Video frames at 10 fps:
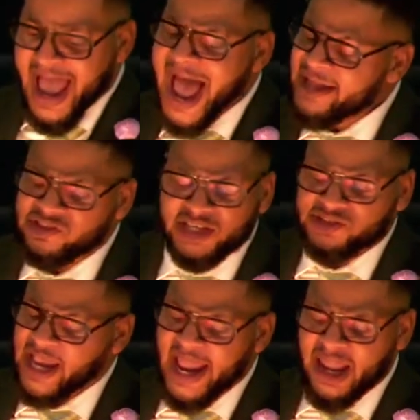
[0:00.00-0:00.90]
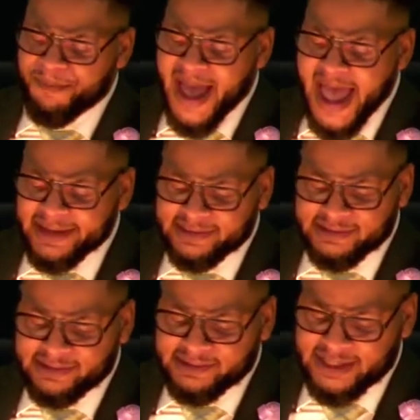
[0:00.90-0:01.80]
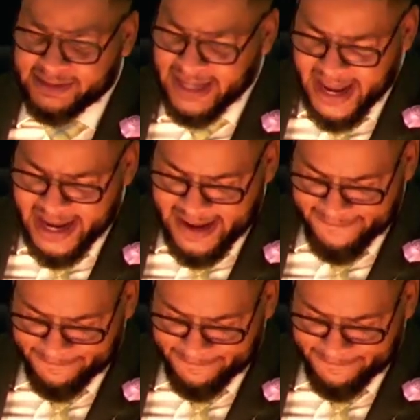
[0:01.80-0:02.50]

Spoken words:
I just came back today